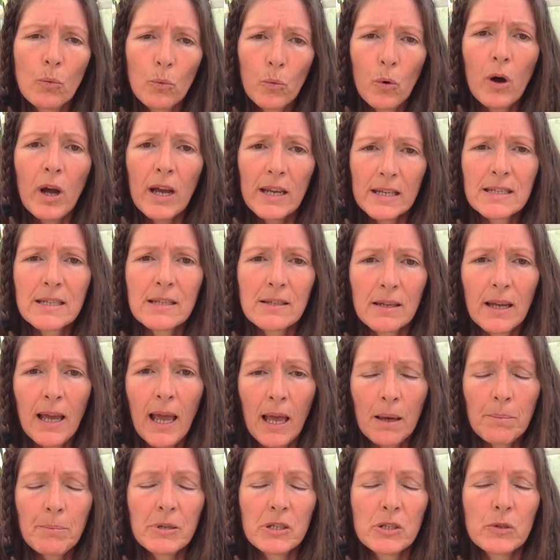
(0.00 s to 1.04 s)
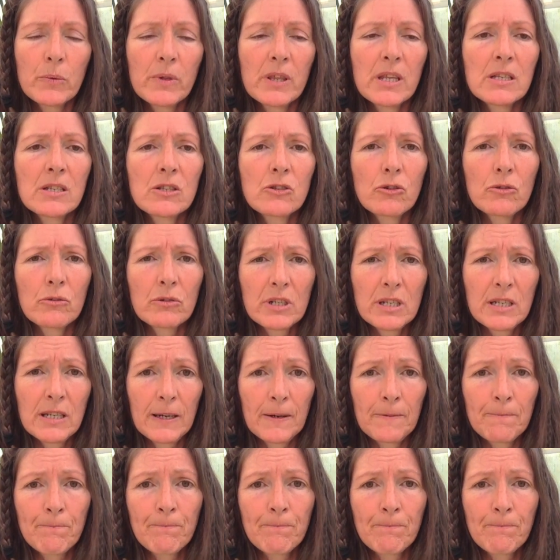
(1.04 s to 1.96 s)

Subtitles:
What had happened with this doctor?